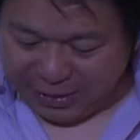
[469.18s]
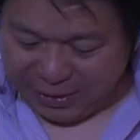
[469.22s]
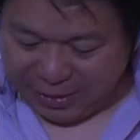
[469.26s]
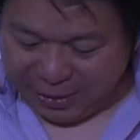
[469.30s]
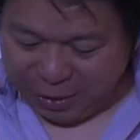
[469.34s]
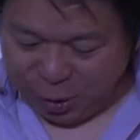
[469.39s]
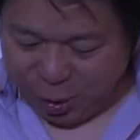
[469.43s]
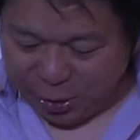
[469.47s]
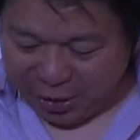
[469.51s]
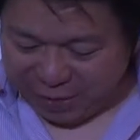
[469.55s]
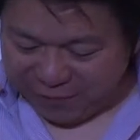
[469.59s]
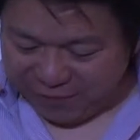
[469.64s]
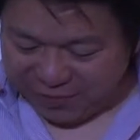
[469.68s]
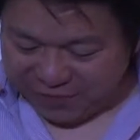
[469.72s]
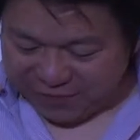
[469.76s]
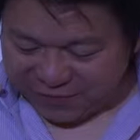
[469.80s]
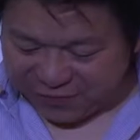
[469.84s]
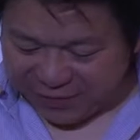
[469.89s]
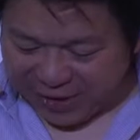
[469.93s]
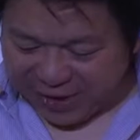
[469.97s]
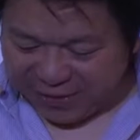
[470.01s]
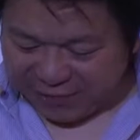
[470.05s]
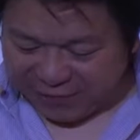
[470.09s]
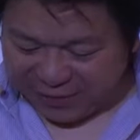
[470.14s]
Look at verse
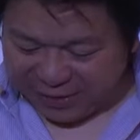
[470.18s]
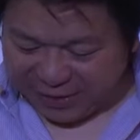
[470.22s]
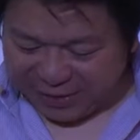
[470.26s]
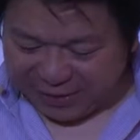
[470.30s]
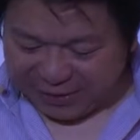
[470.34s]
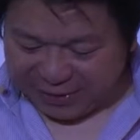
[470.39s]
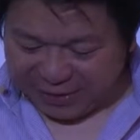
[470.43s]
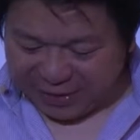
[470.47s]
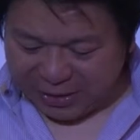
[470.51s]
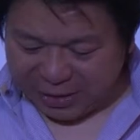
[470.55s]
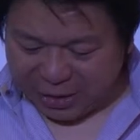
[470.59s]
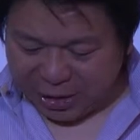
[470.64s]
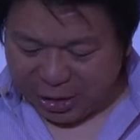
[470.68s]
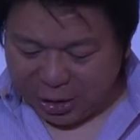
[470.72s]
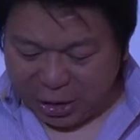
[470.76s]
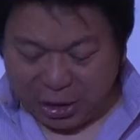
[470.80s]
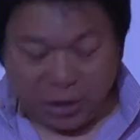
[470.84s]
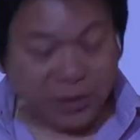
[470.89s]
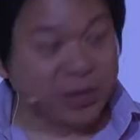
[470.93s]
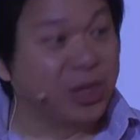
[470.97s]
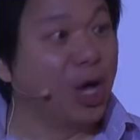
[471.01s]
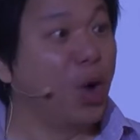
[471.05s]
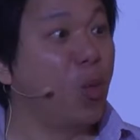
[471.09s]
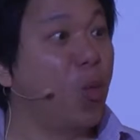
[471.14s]
5 again.
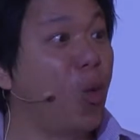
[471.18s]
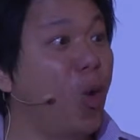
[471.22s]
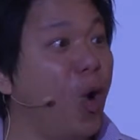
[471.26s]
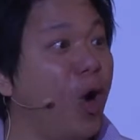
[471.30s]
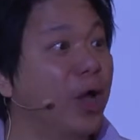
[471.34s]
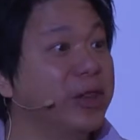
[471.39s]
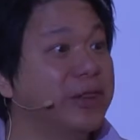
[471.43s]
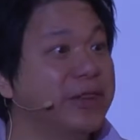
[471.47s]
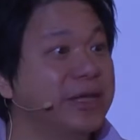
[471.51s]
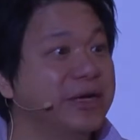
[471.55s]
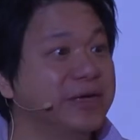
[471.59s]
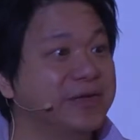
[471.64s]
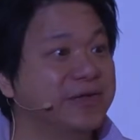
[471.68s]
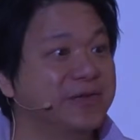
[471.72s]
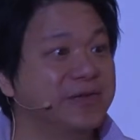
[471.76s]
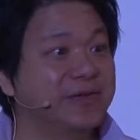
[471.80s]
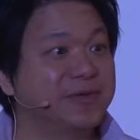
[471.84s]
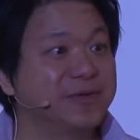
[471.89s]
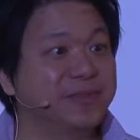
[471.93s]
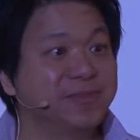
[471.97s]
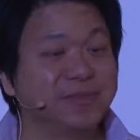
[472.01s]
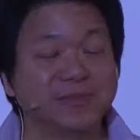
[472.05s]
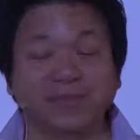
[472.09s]
The waters